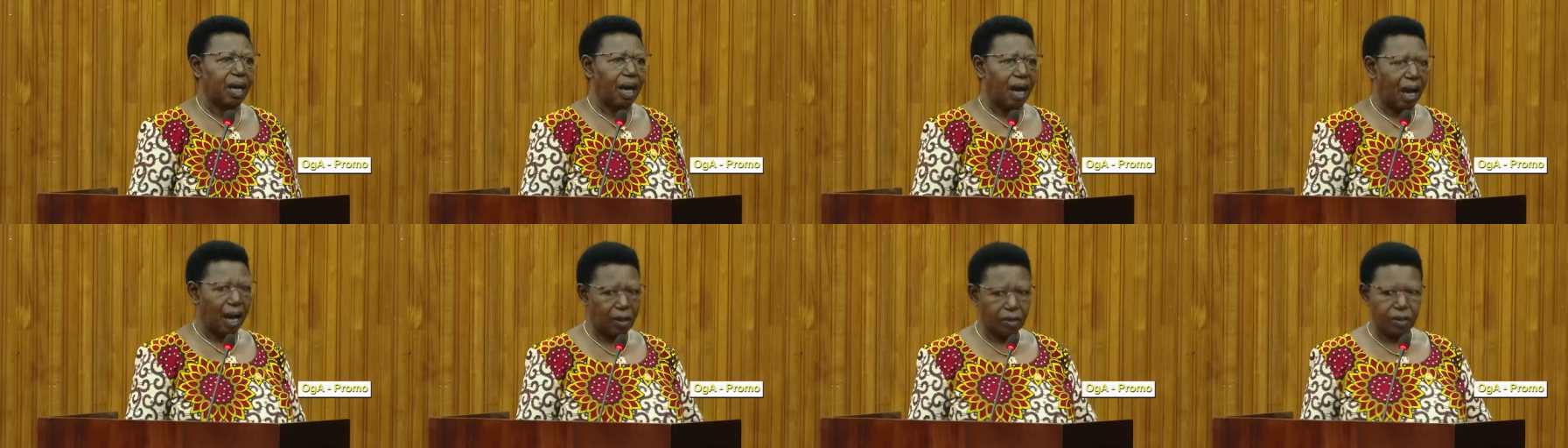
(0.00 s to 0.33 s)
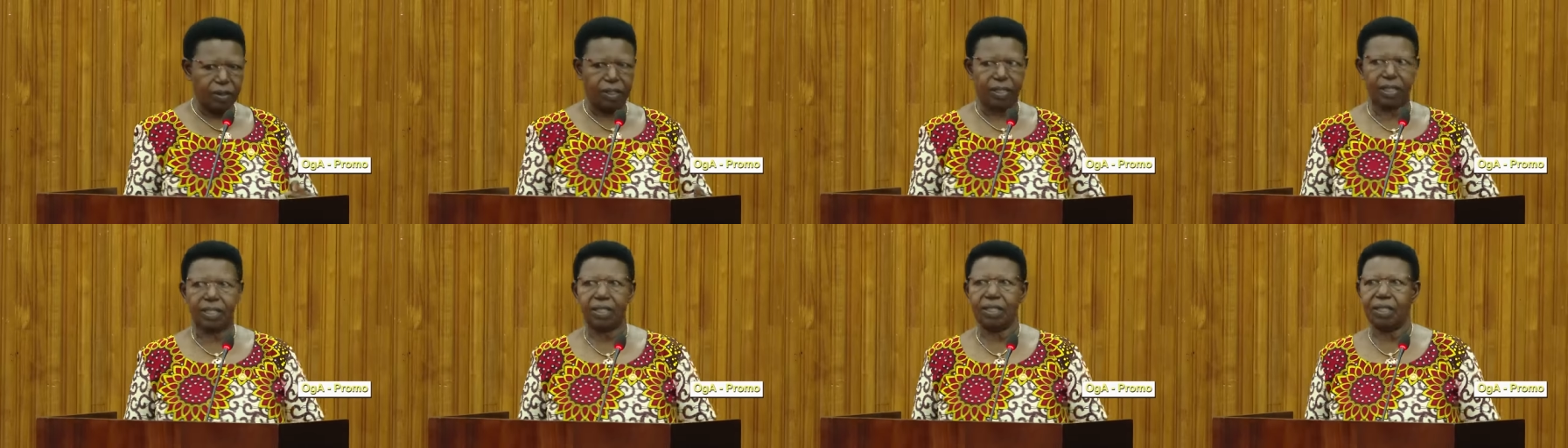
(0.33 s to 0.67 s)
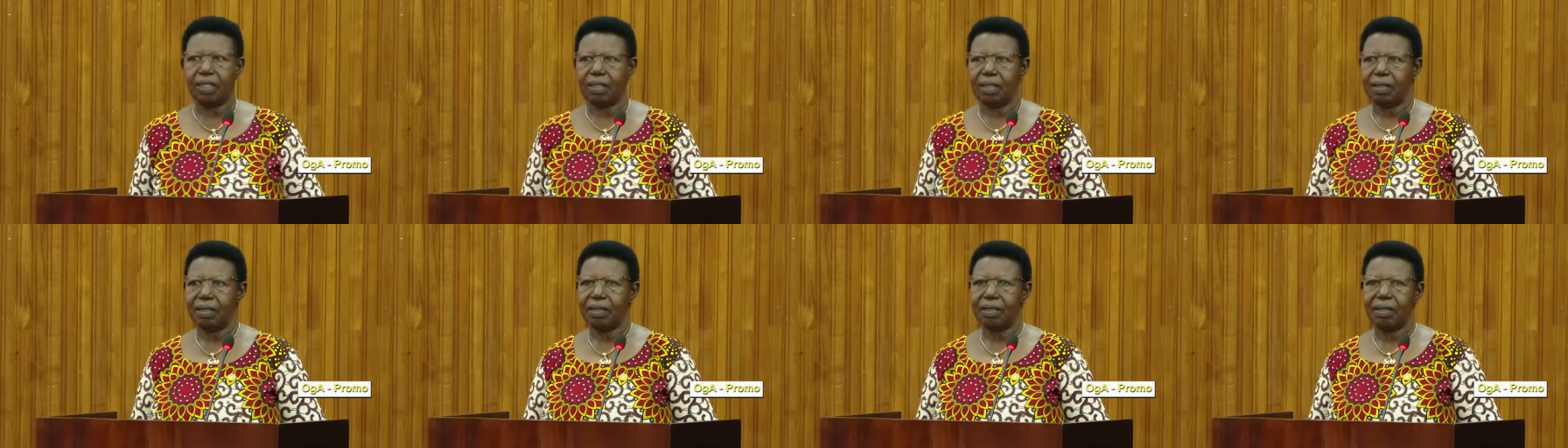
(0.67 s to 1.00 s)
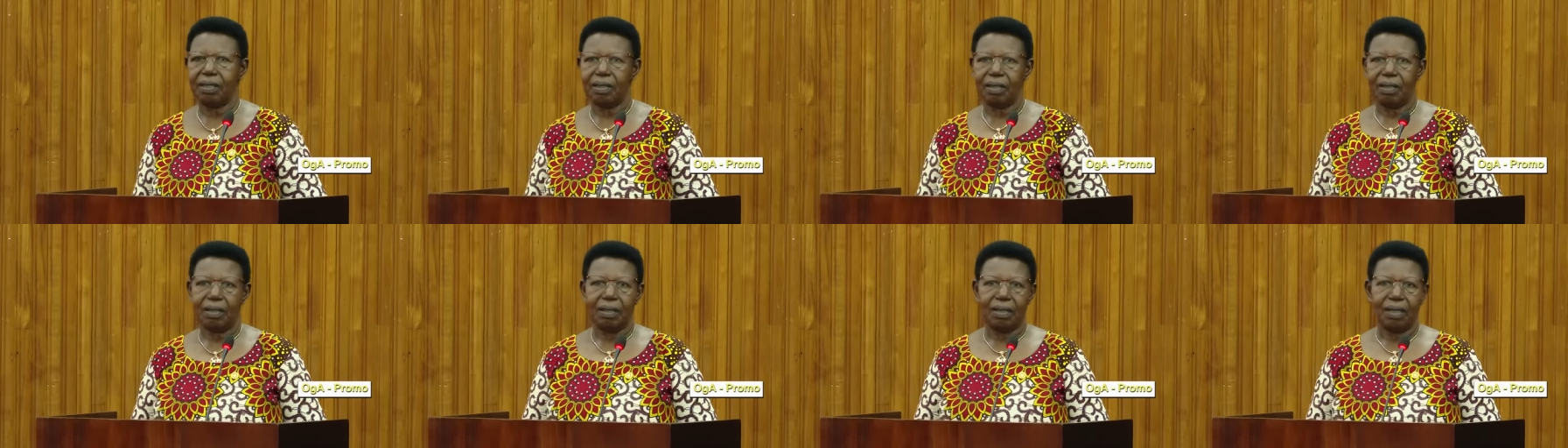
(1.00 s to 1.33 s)
I'll see.
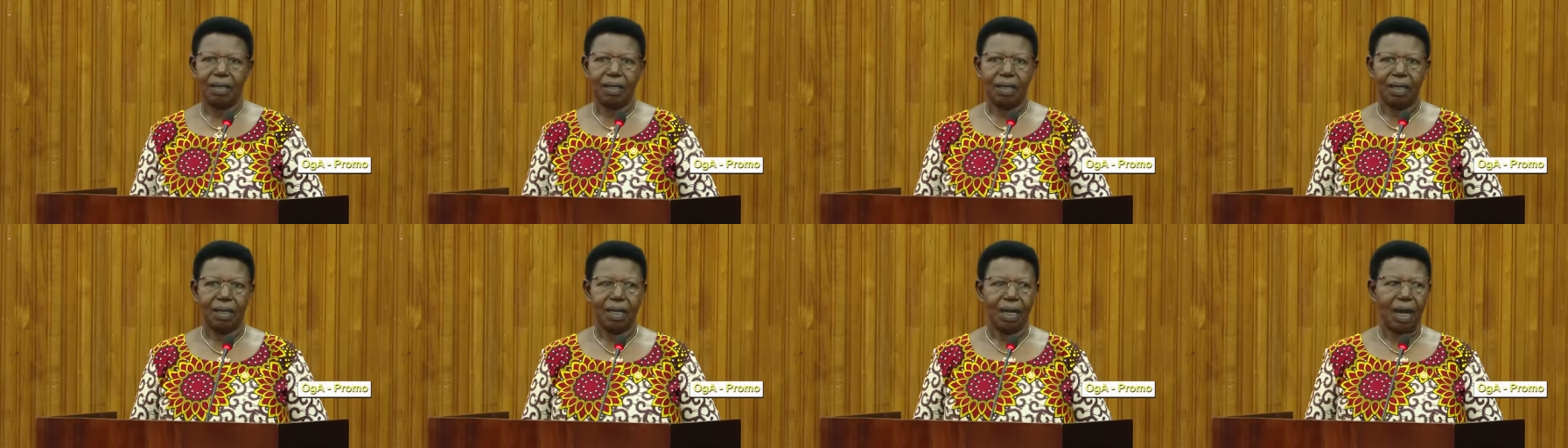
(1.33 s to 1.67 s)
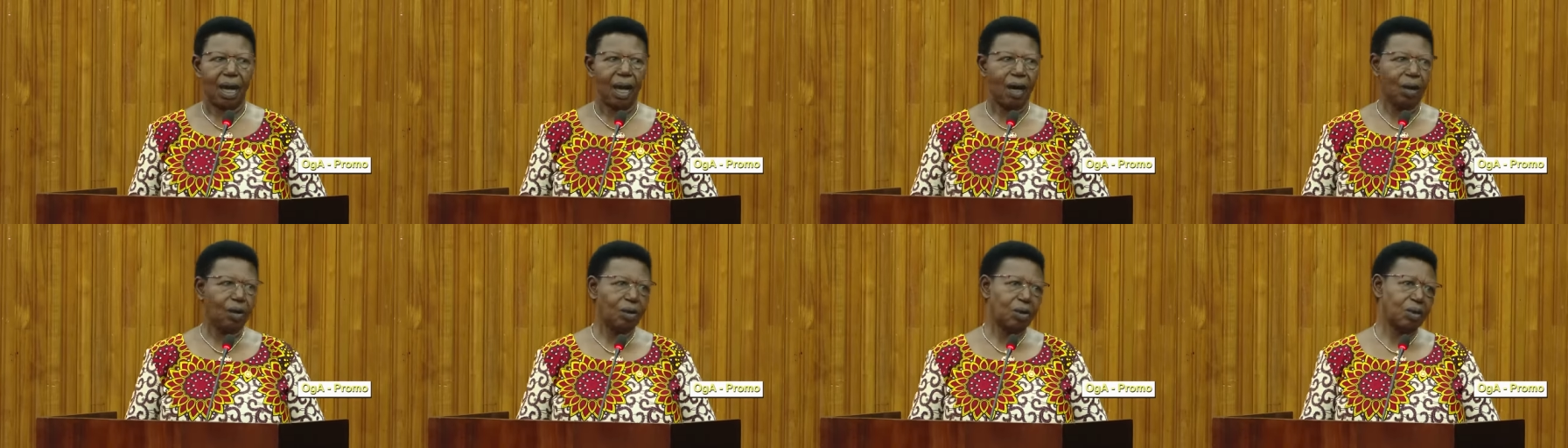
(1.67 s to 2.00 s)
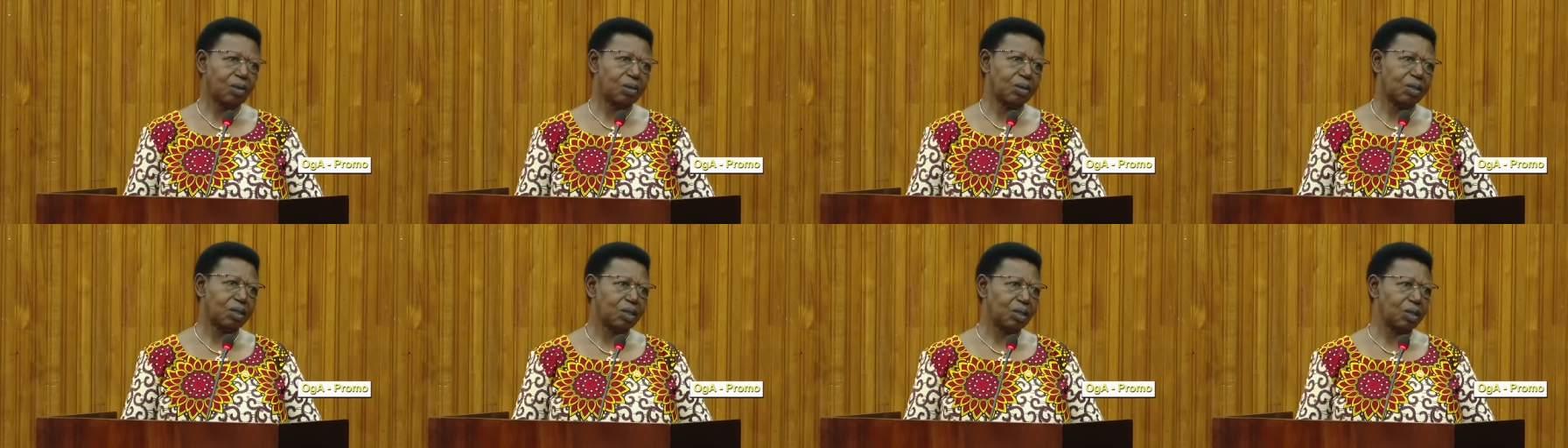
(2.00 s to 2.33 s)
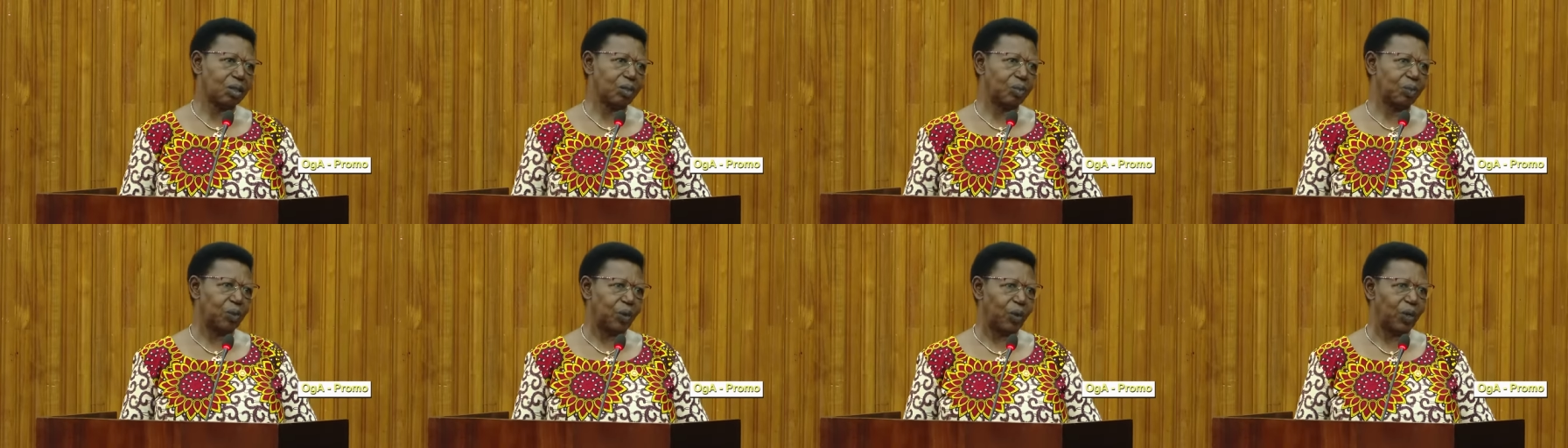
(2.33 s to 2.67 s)
Now, since
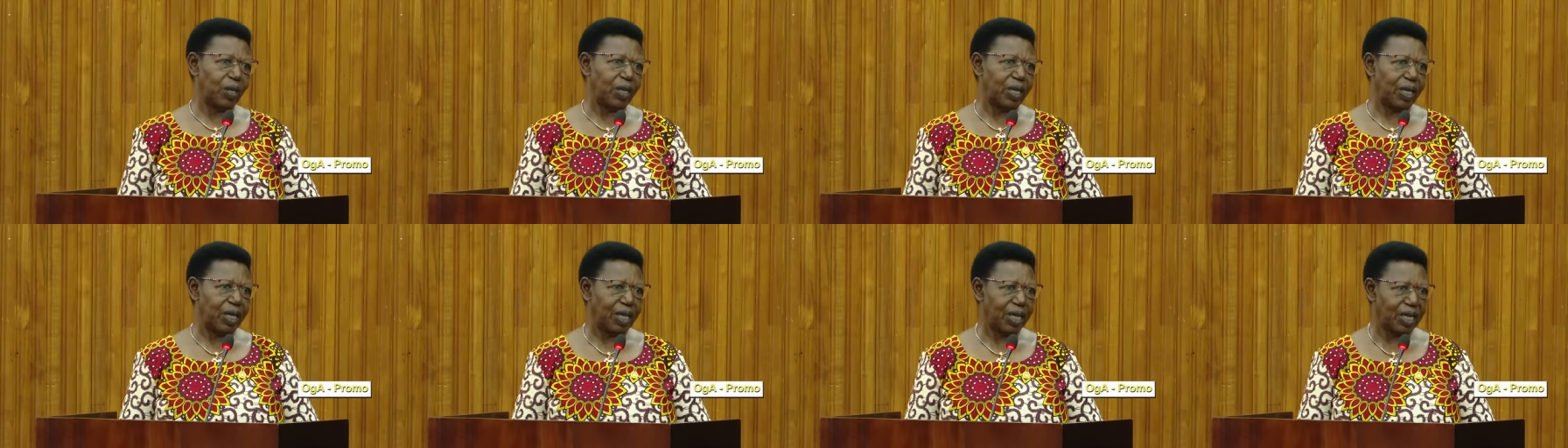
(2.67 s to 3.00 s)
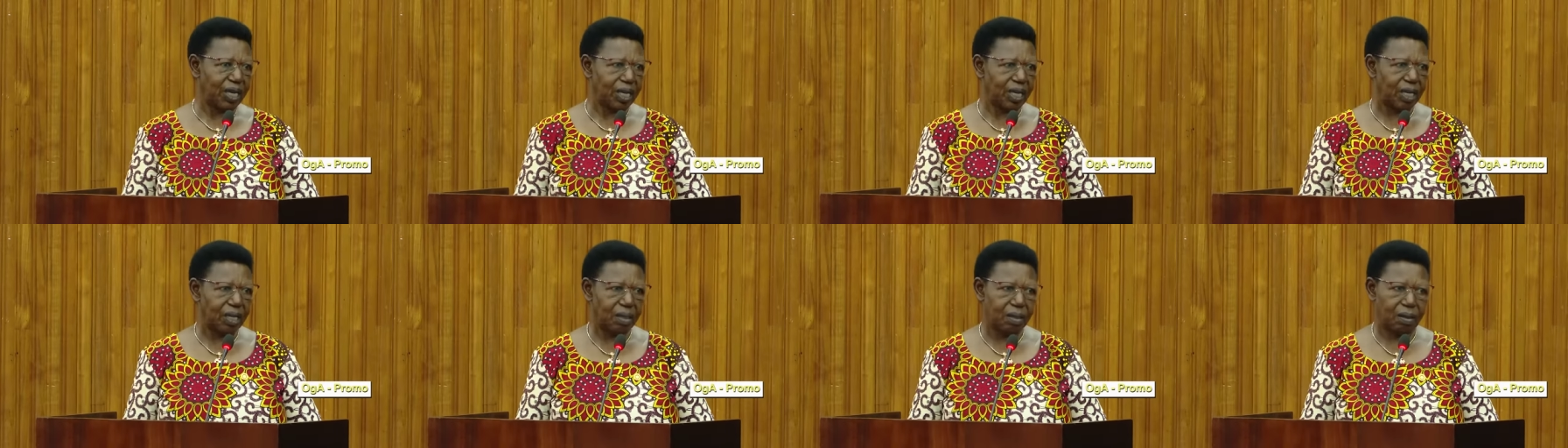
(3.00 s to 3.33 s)
morning,